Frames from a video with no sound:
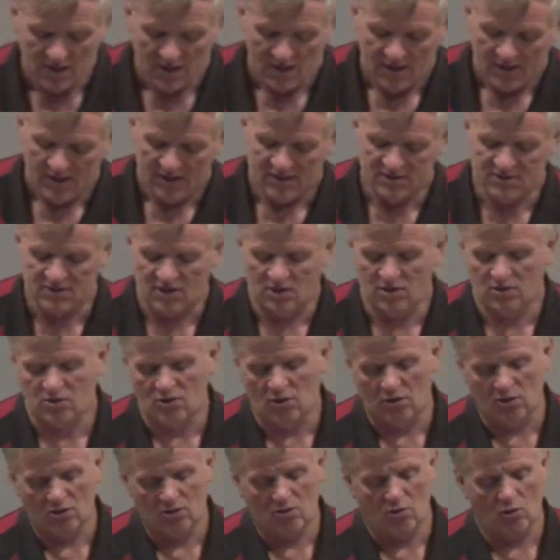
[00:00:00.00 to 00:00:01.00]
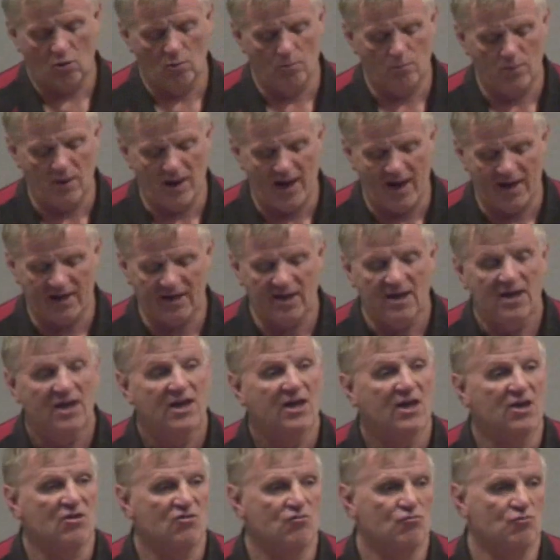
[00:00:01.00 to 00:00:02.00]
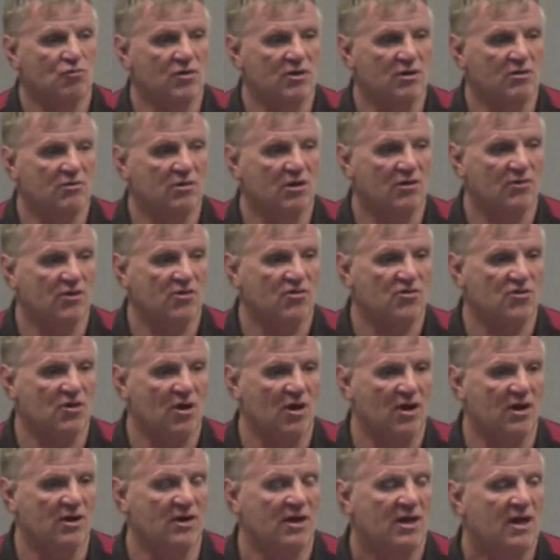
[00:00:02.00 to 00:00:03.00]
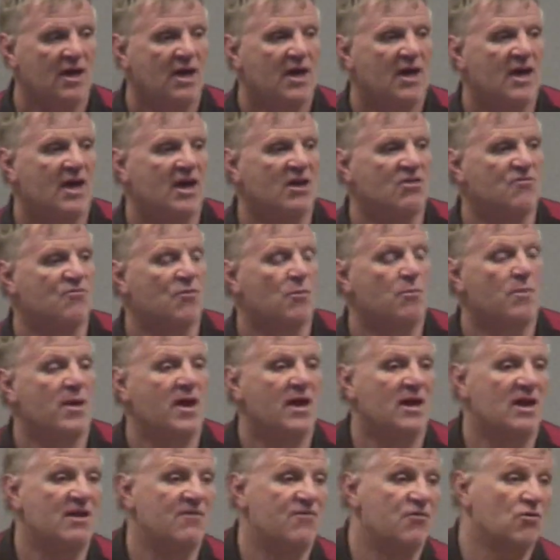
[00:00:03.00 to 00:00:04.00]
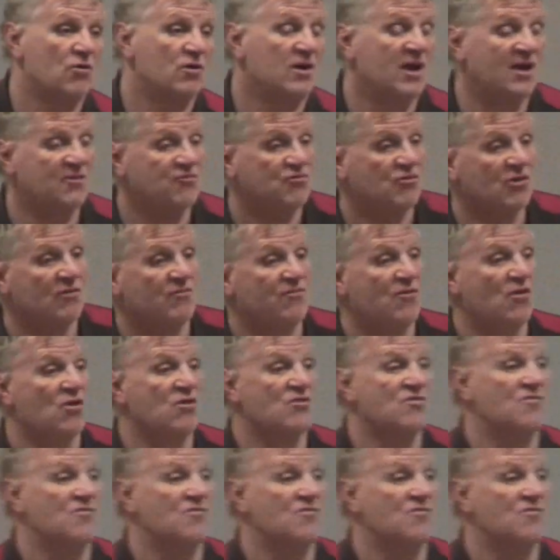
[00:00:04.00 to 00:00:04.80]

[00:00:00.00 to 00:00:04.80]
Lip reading: It's got a color code black. It's written on the sign. It's mainly for electrical fires and